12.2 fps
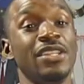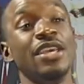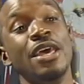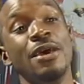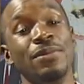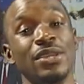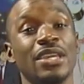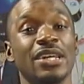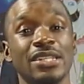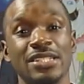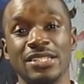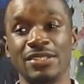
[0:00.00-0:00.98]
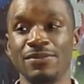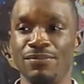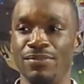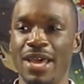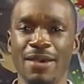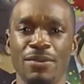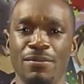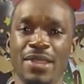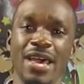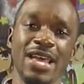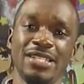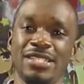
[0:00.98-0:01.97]
it because blah blah
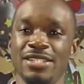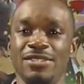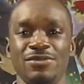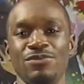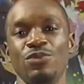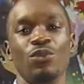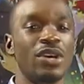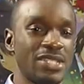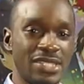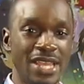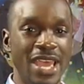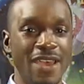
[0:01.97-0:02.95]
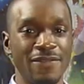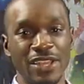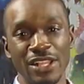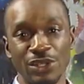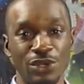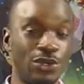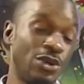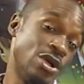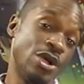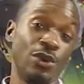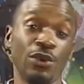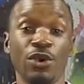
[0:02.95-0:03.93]
blah, she wants to have that little
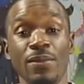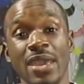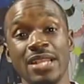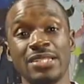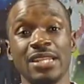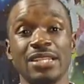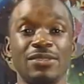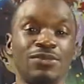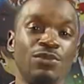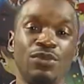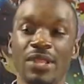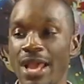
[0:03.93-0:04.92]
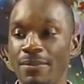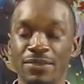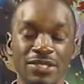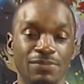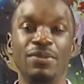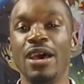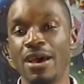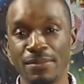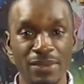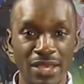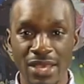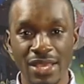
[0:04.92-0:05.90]
romantic blah blah blah
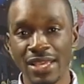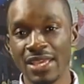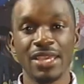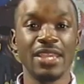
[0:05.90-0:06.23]
blah.